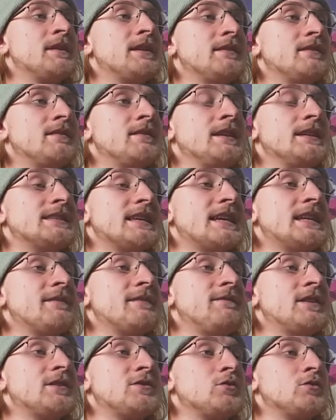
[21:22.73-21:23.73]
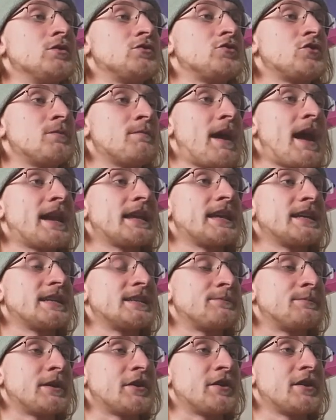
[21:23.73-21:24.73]
these individual traumatic
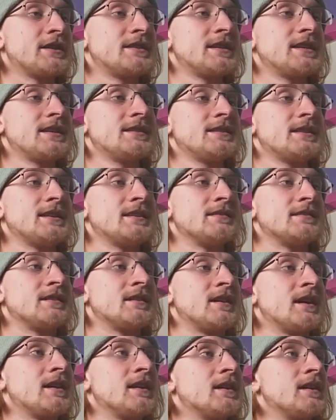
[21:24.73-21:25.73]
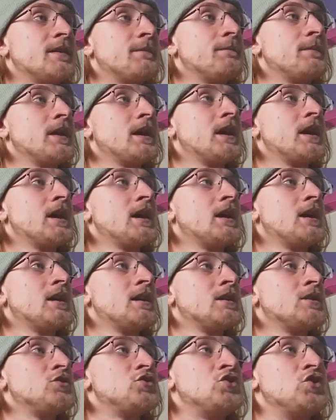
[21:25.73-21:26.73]
experiences is gonna
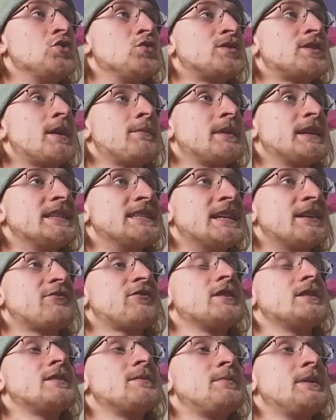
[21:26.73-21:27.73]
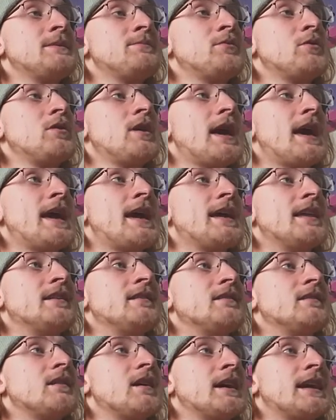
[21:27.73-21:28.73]
do something different to people,
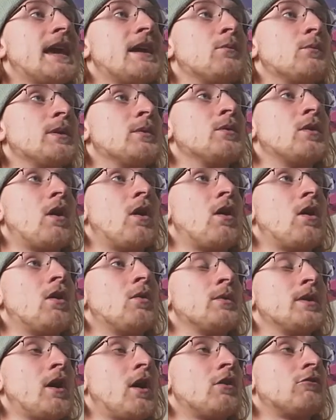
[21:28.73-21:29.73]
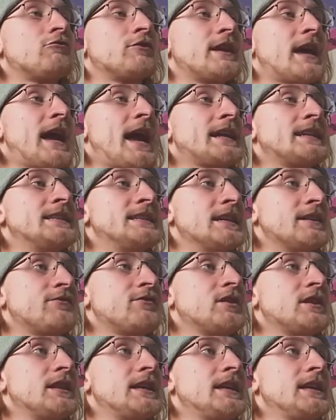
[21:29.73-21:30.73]
and again we all react
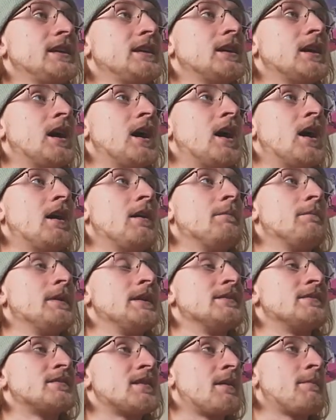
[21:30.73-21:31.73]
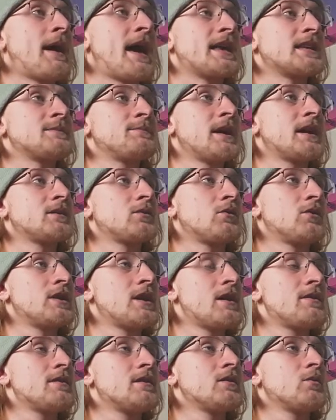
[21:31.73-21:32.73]
differently in some aspect or
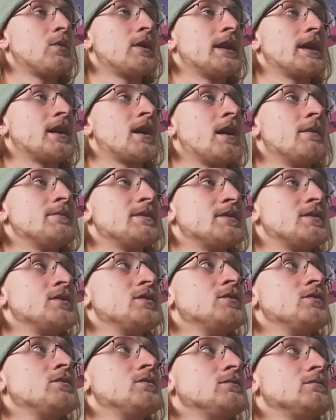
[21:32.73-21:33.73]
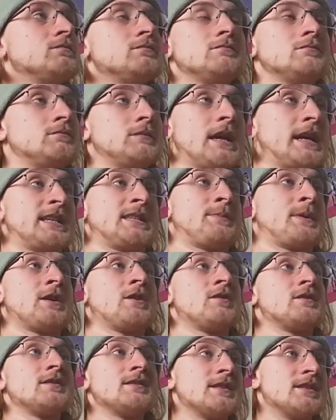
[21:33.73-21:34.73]
another when it comes to
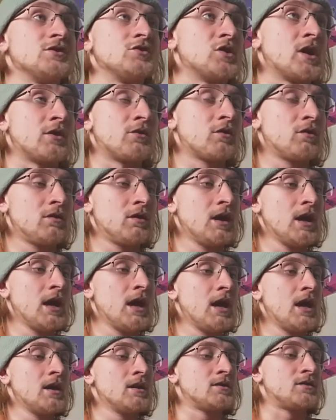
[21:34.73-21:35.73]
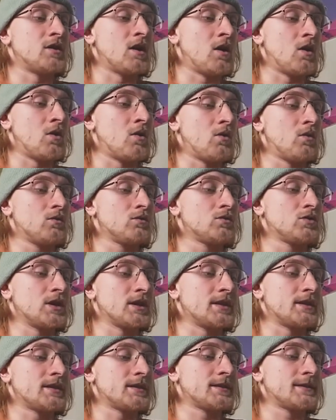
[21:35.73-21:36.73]
experiences in general. So
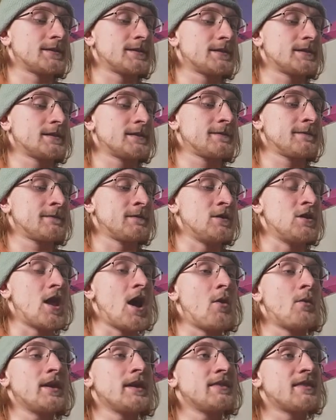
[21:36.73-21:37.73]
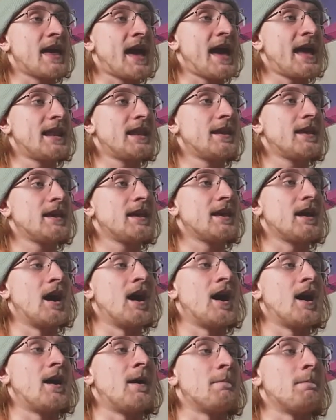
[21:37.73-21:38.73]
just knowing that
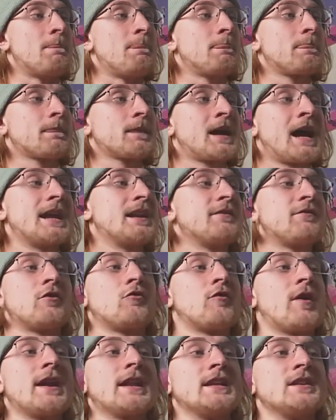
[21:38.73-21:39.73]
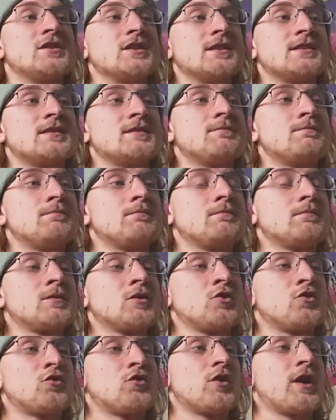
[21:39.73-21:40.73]
kind of already just
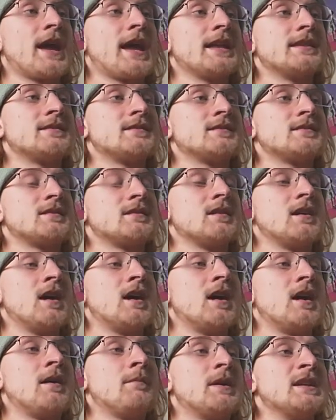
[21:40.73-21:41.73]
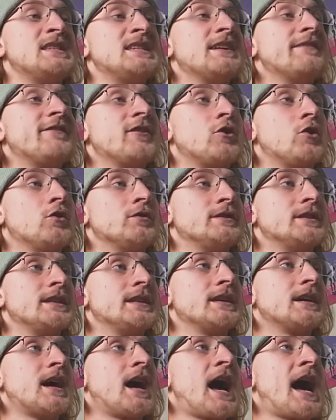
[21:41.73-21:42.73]
creates a
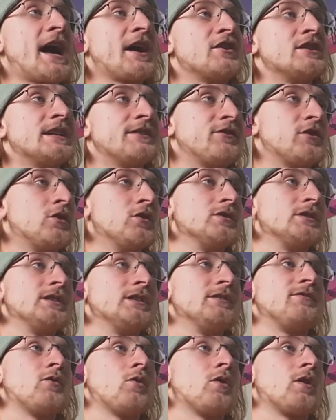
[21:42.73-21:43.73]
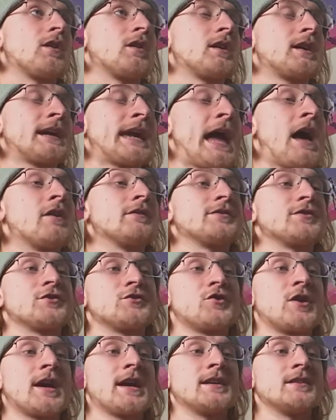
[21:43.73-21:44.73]
higher difficulty for counselors
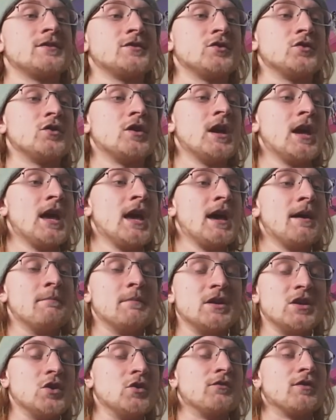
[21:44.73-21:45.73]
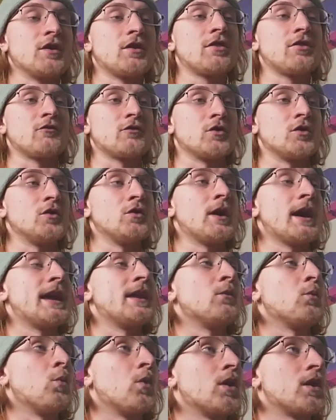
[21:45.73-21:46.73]
trying to maneuver through
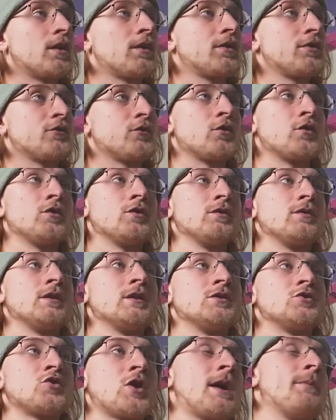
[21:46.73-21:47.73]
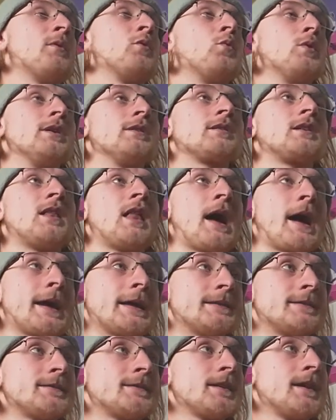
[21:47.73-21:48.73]
and work through the trauma with
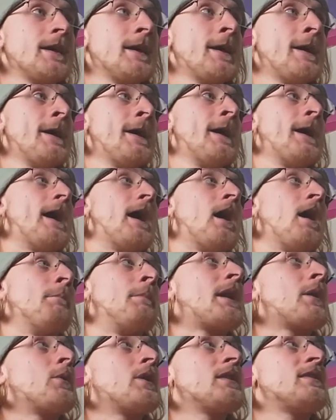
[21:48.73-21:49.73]
clients. But I want to